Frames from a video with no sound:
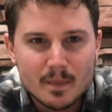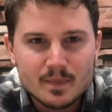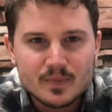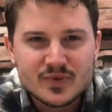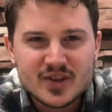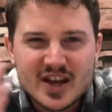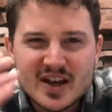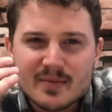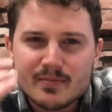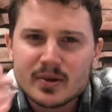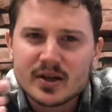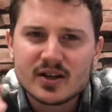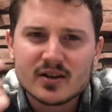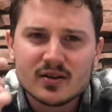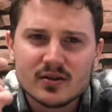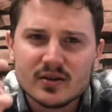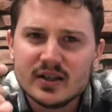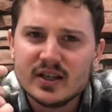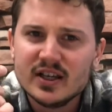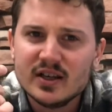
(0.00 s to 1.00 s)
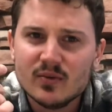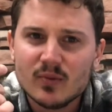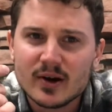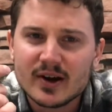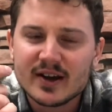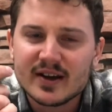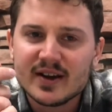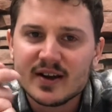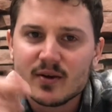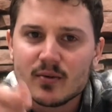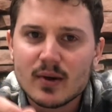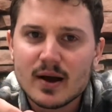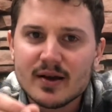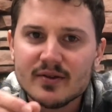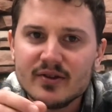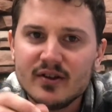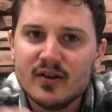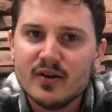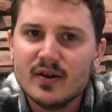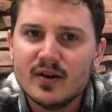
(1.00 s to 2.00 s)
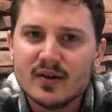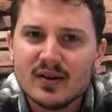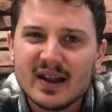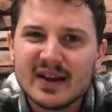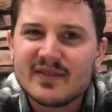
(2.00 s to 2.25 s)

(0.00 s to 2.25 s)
Typically, when I get around the